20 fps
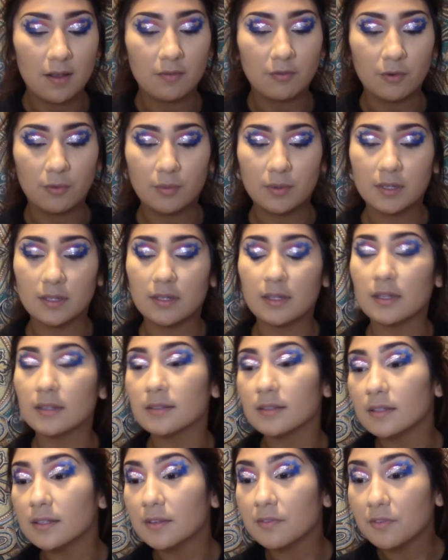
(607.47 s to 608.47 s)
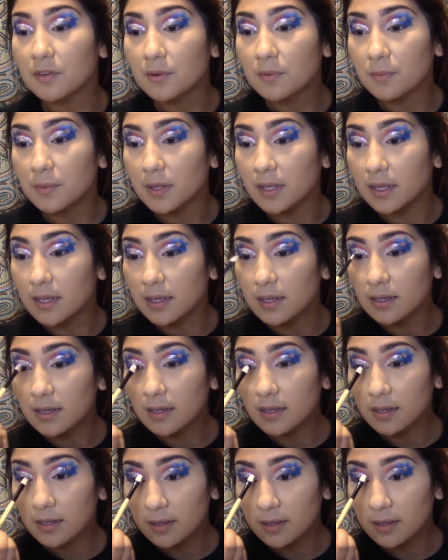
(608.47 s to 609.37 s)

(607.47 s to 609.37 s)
Everyone does a different wing.